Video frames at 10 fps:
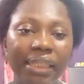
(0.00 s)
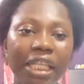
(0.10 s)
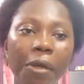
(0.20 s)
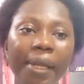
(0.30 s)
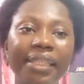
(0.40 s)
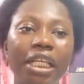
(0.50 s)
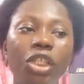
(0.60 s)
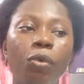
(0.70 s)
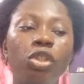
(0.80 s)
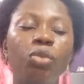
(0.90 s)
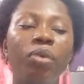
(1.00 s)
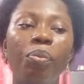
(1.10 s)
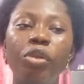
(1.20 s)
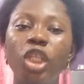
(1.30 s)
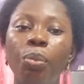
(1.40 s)
Now let's say you want to
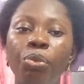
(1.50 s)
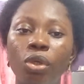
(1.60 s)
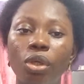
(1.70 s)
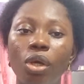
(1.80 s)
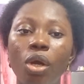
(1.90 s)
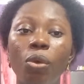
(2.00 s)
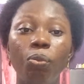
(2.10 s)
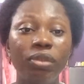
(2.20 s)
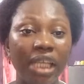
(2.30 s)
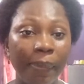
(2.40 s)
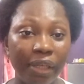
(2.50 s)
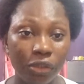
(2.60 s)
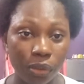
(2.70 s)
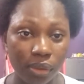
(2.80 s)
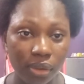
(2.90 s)
publish a book with
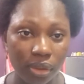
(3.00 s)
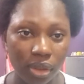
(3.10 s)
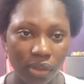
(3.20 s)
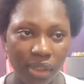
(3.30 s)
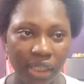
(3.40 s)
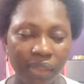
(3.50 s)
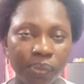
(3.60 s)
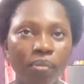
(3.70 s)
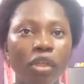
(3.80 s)
Amazon, okay.